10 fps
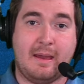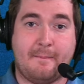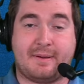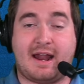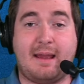
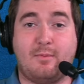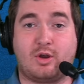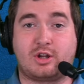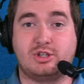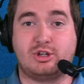But I'm more
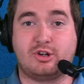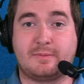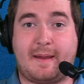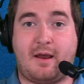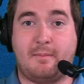concerned
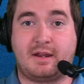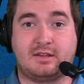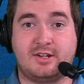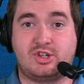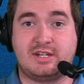about
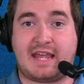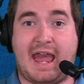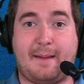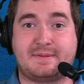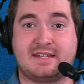McGlinchey's
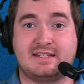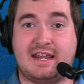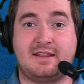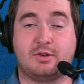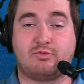absence
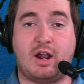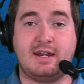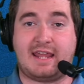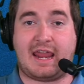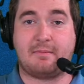in the run
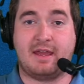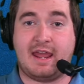game.